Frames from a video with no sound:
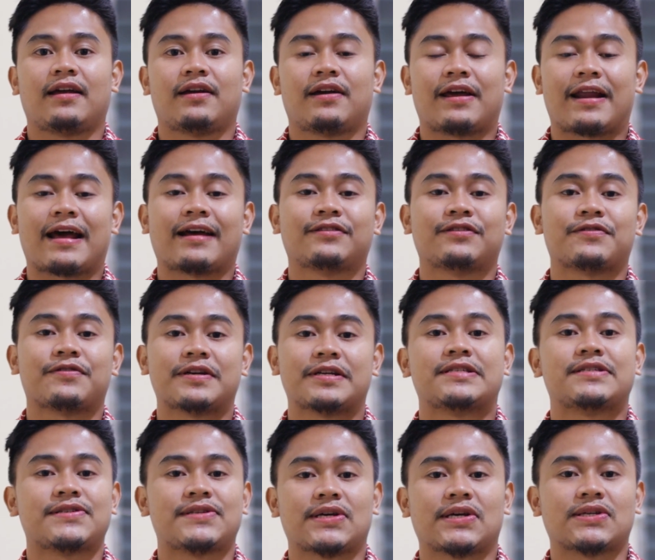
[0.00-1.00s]

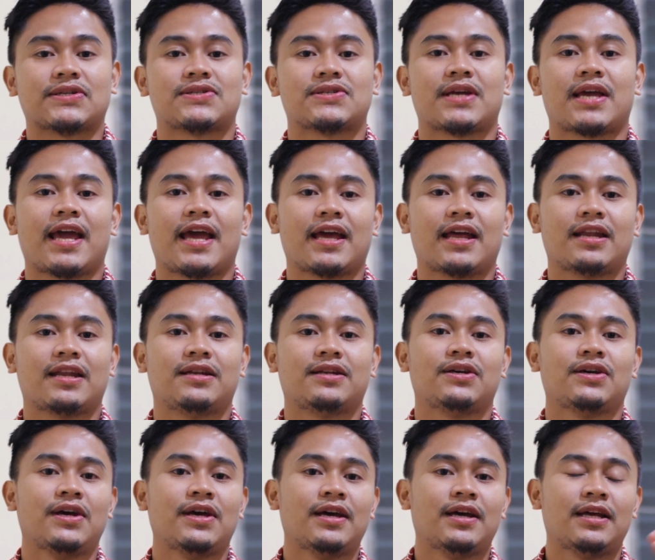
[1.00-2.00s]
characteristics,
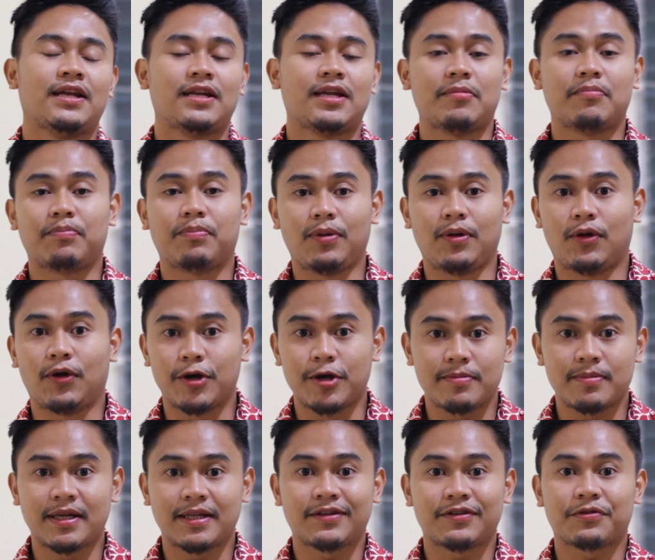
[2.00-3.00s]
and the
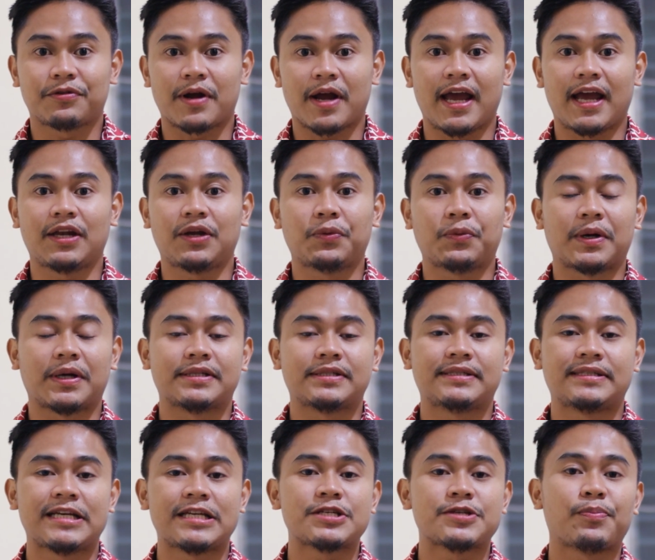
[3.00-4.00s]
employment rate was
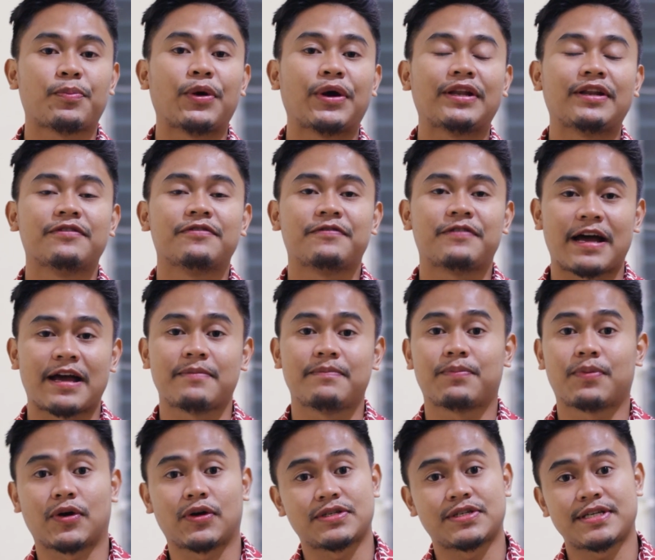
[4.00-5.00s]

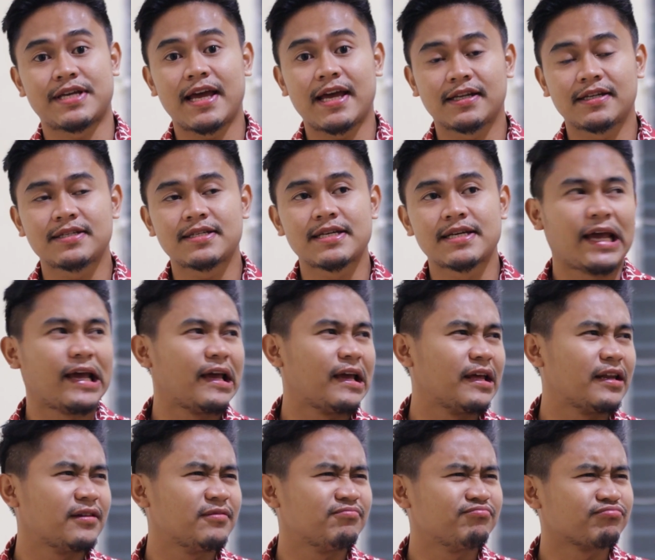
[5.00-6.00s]
6.5%
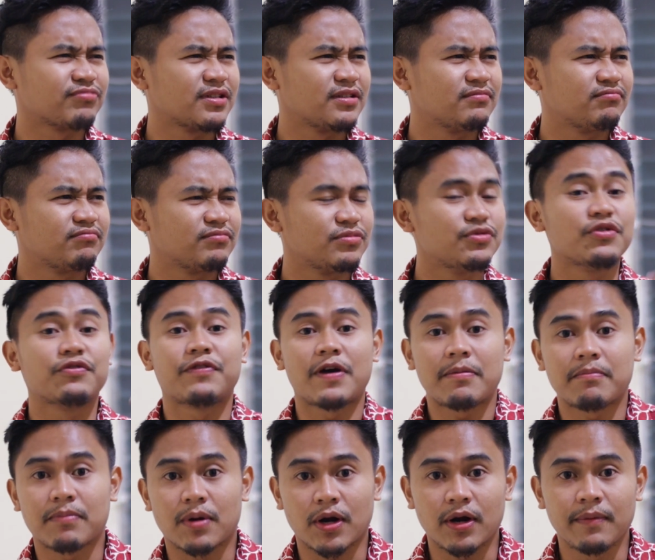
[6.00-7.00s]
in
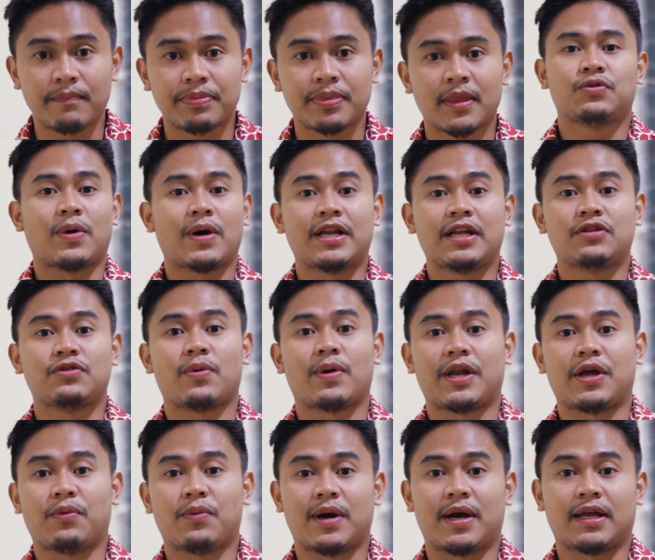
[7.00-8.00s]
November
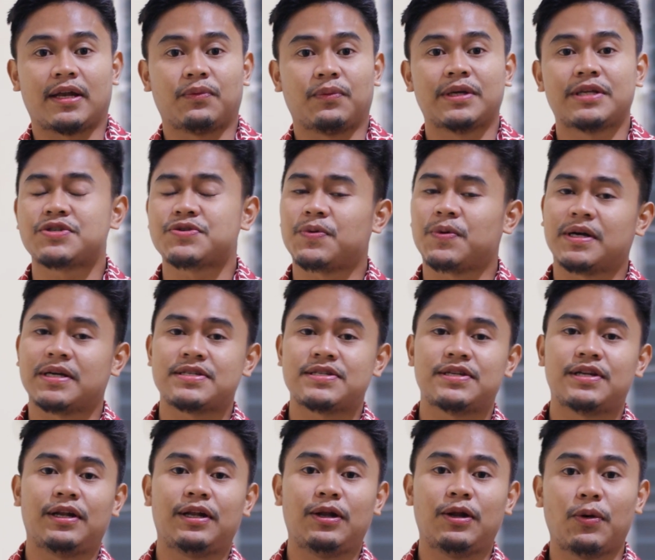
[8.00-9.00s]
2021, which
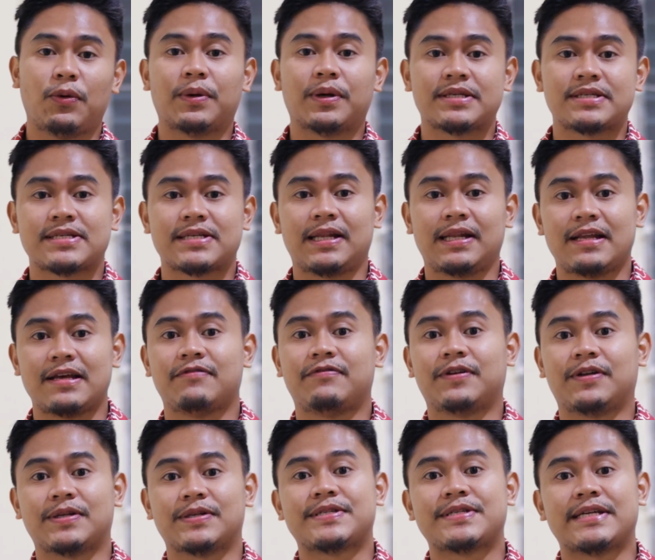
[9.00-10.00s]
was the lowest
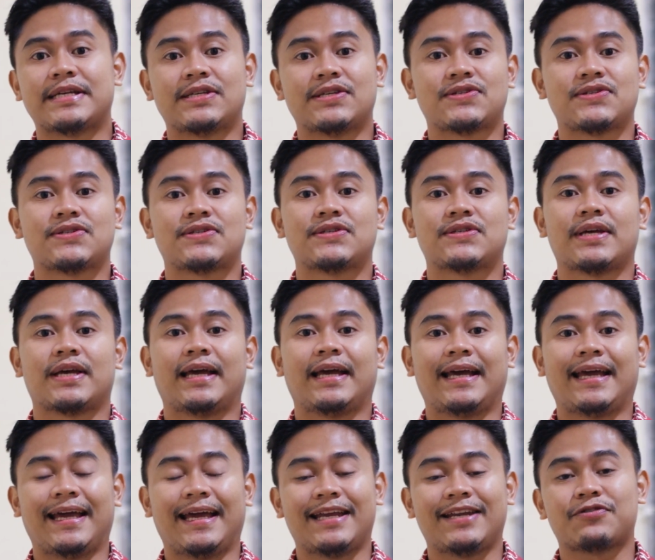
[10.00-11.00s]
level since
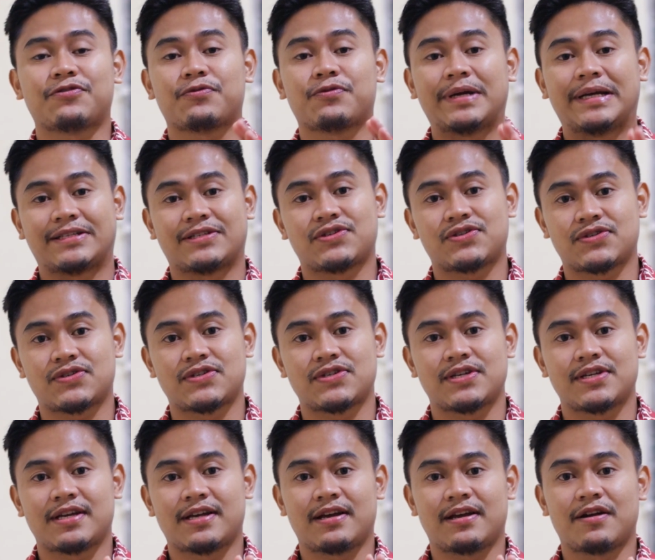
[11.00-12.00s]
it
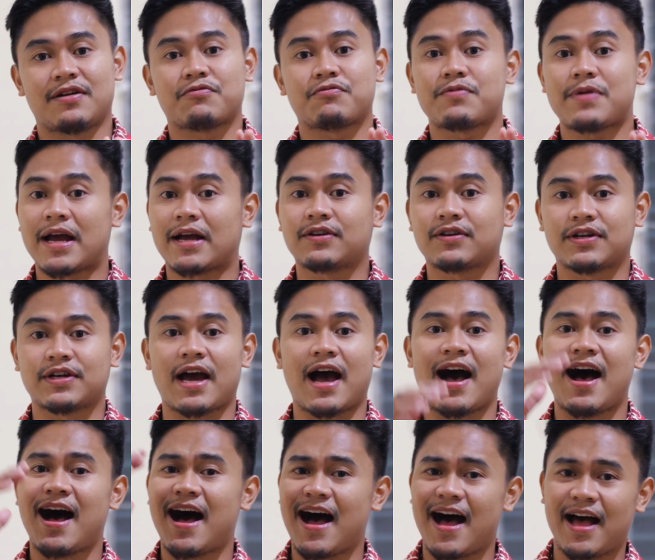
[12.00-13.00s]
reached a record
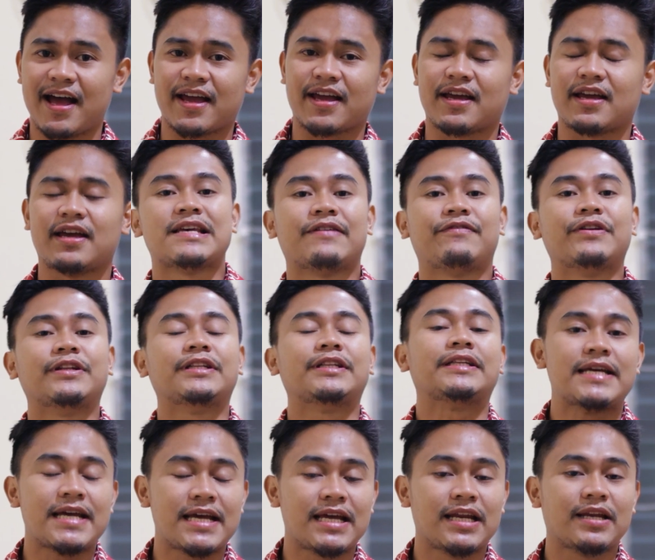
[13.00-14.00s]
high
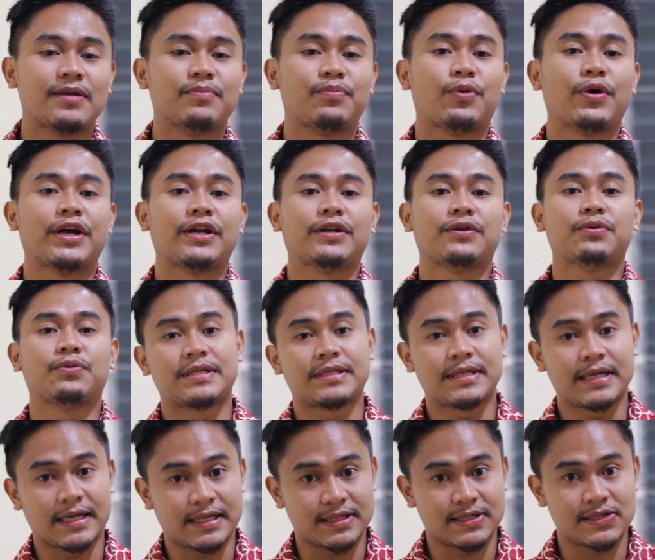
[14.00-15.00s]

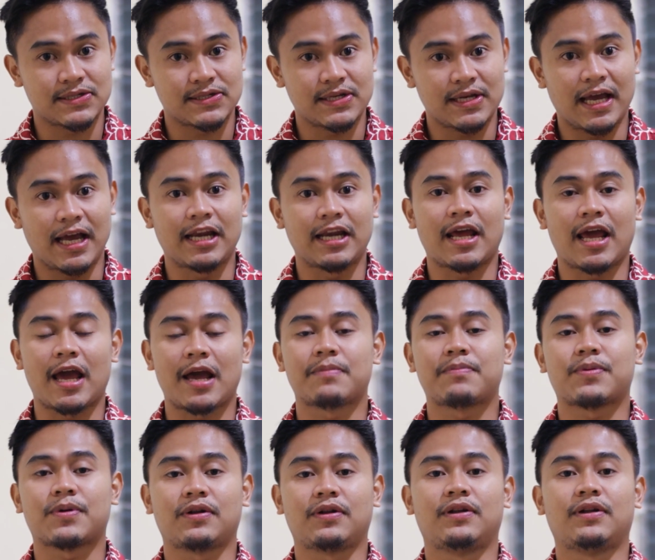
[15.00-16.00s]
17.6 in
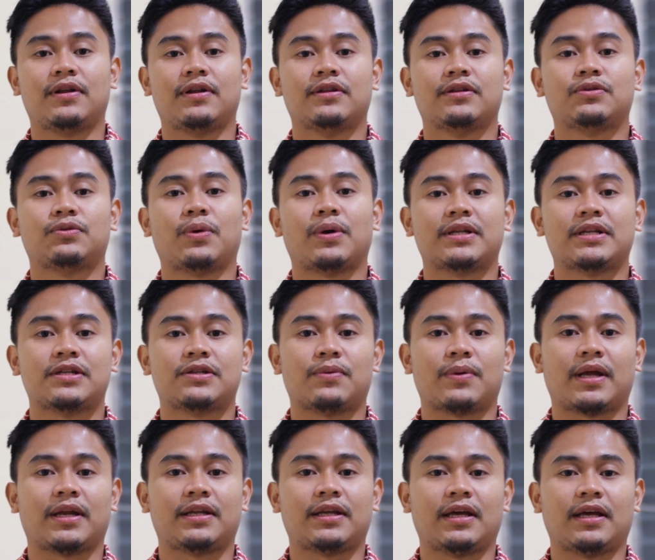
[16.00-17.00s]
April
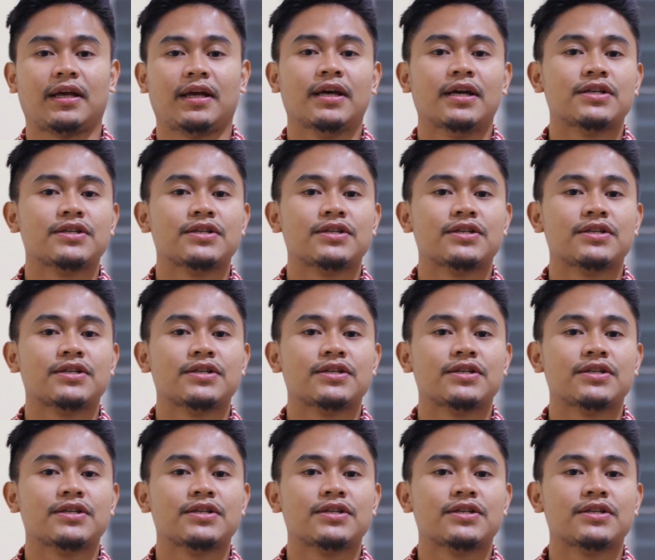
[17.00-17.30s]
2020.